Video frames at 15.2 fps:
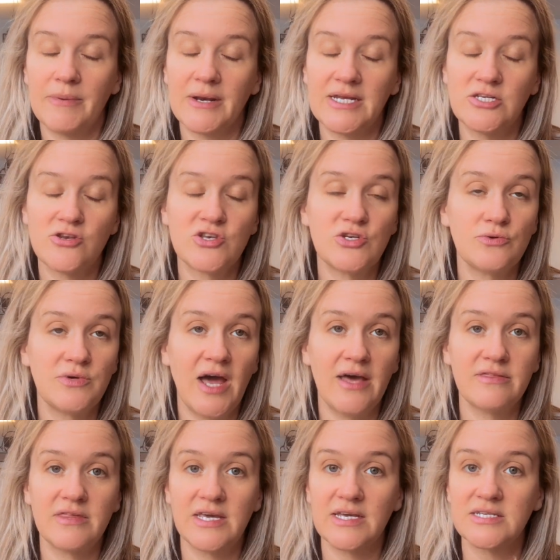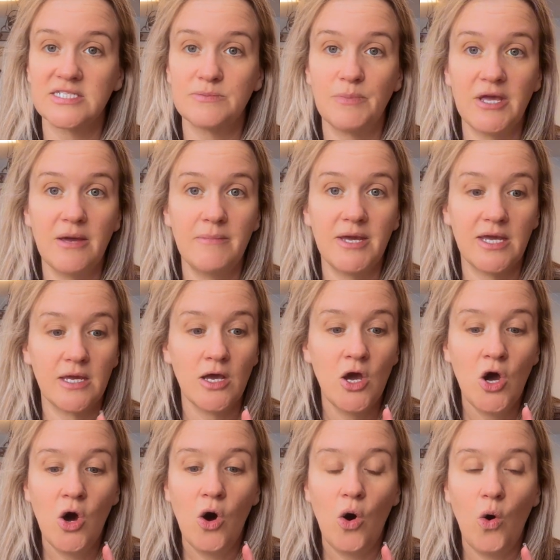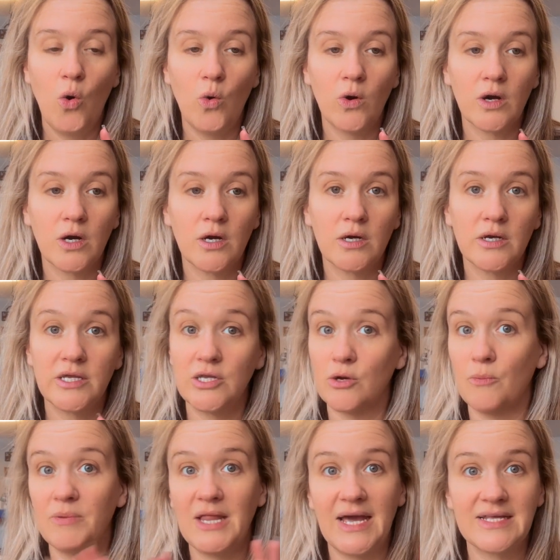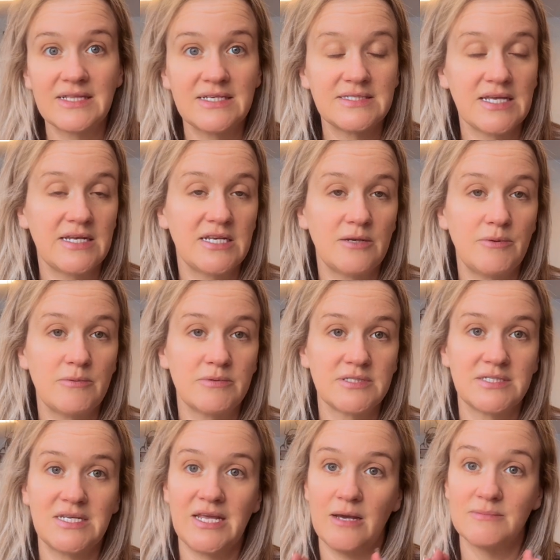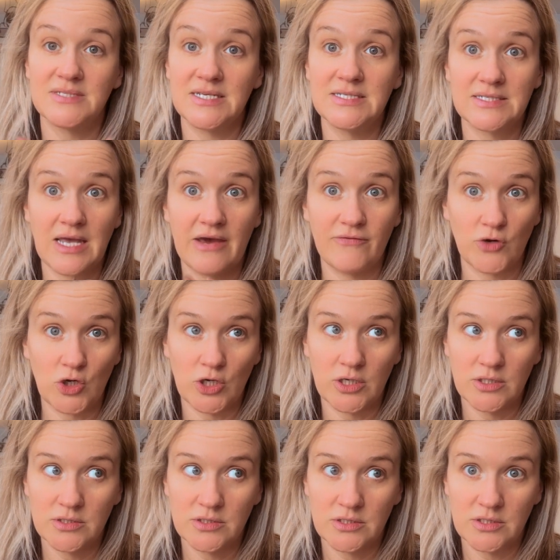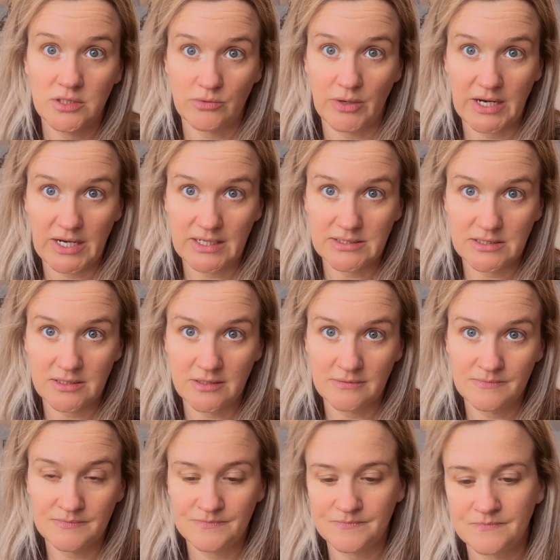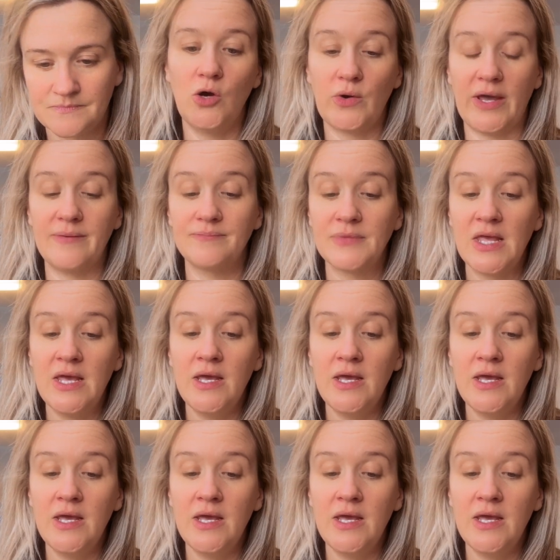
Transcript: But I do not think spamming or, blindly sending to people's DMs is ever the right answer. Okay.